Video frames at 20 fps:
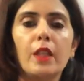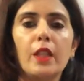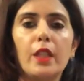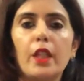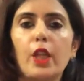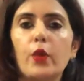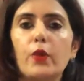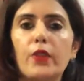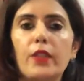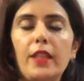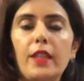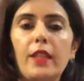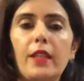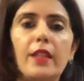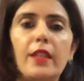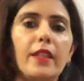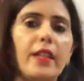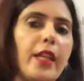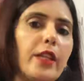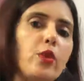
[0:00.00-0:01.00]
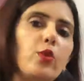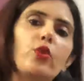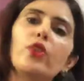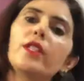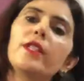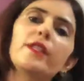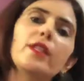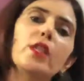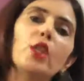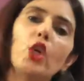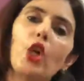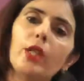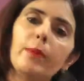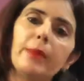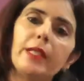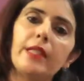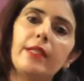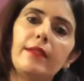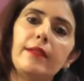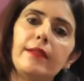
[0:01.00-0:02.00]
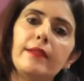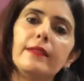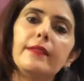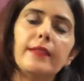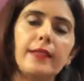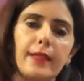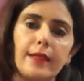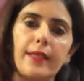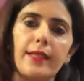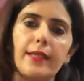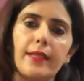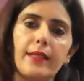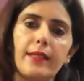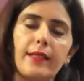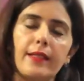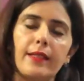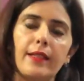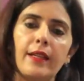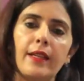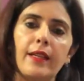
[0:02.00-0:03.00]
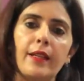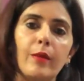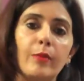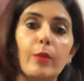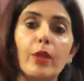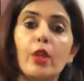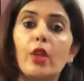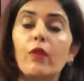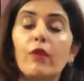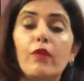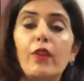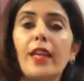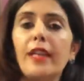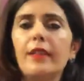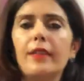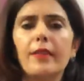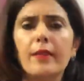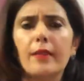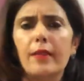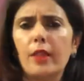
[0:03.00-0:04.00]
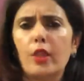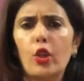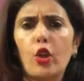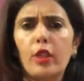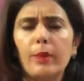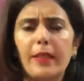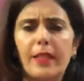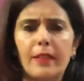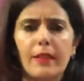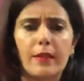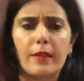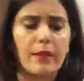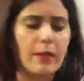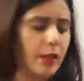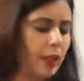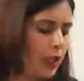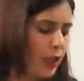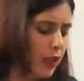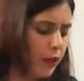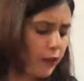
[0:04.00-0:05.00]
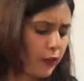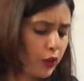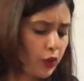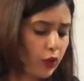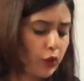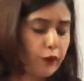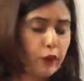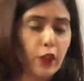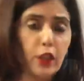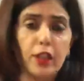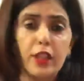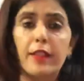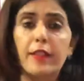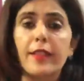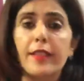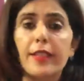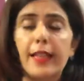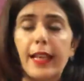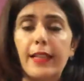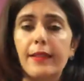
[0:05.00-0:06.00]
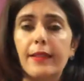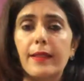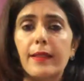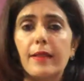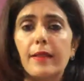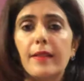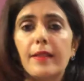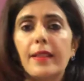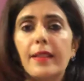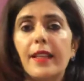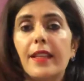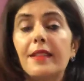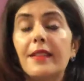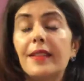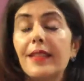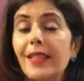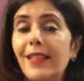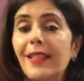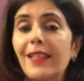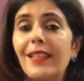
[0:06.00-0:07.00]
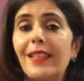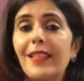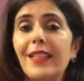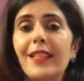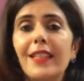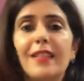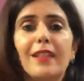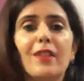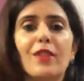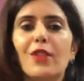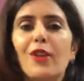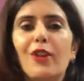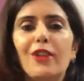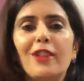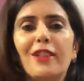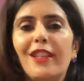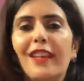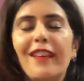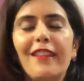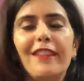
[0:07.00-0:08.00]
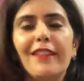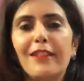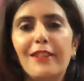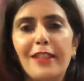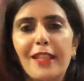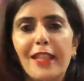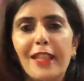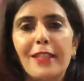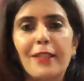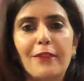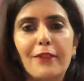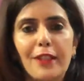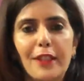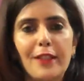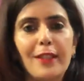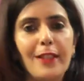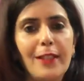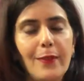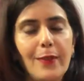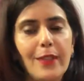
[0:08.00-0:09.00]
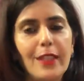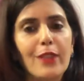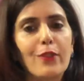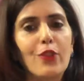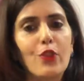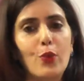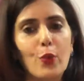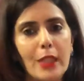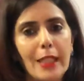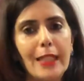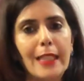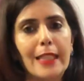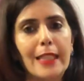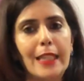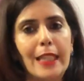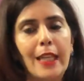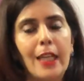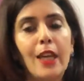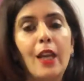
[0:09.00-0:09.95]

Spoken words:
Now see, nitrogen is a non-metal, isn't it? Because why is it a non-metal? First of all, it is gaseous, and secondly, it is not there in the reactivity series which we did.